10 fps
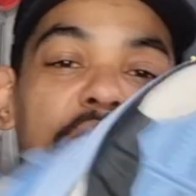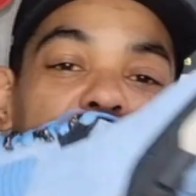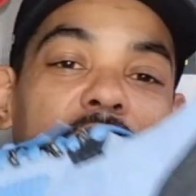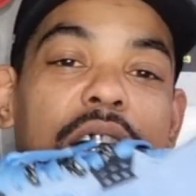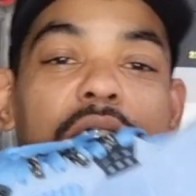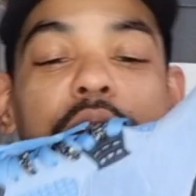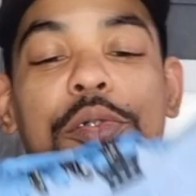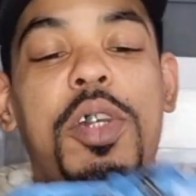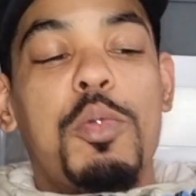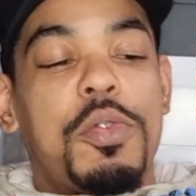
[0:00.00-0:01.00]
that colour
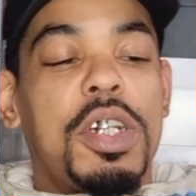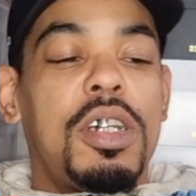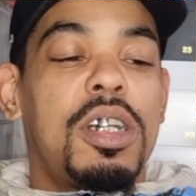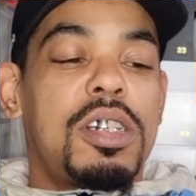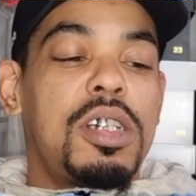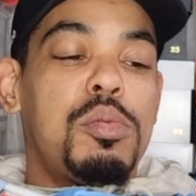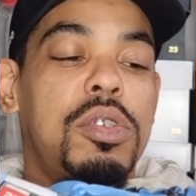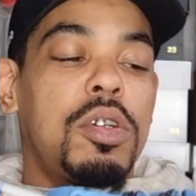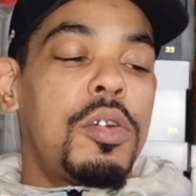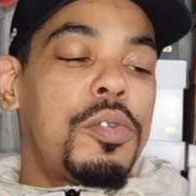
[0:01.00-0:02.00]
theme of the year seems
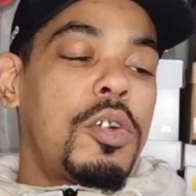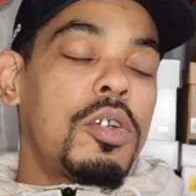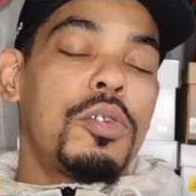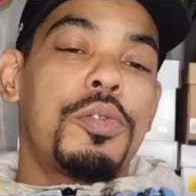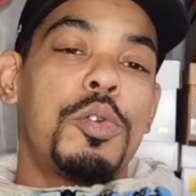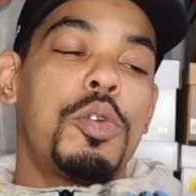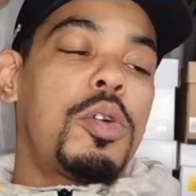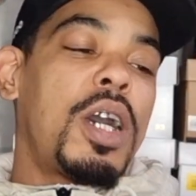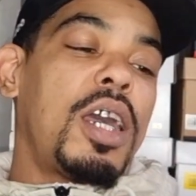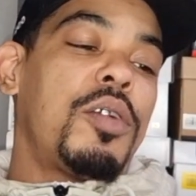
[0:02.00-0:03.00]
to have gone through
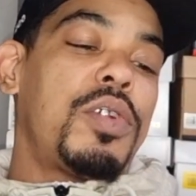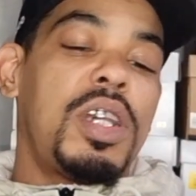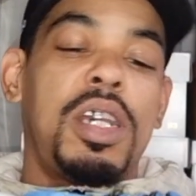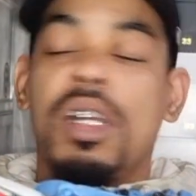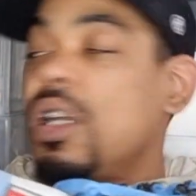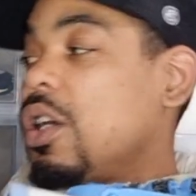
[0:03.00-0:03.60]
quite heavily.